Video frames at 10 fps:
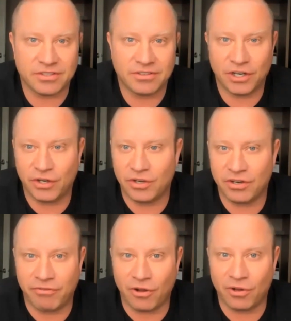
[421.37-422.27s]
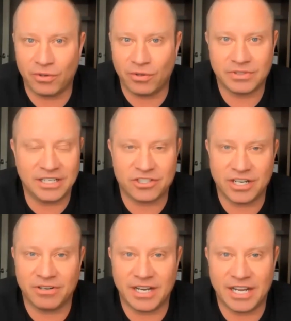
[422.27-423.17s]
you're going to follow each
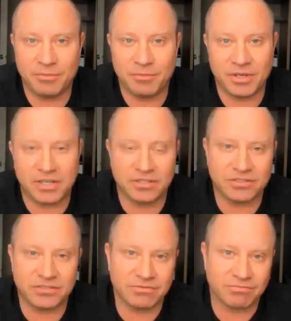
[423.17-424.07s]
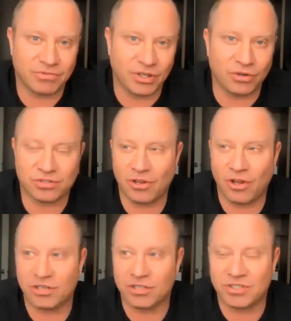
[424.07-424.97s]
and every day because you know as long
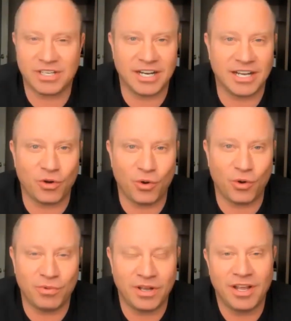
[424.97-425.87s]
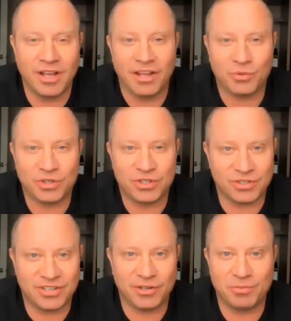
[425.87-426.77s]
as we're sitting at home we should
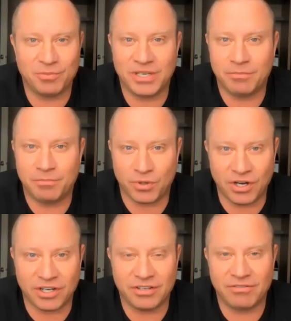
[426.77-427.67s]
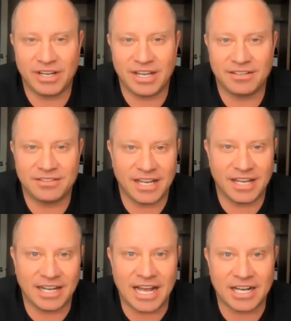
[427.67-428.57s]
still be productive and
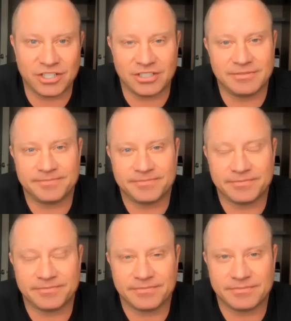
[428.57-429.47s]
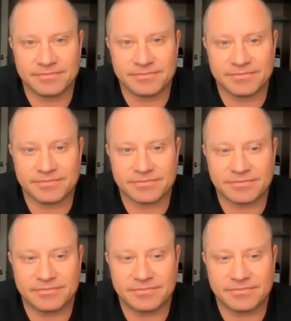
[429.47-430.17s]
taking action okay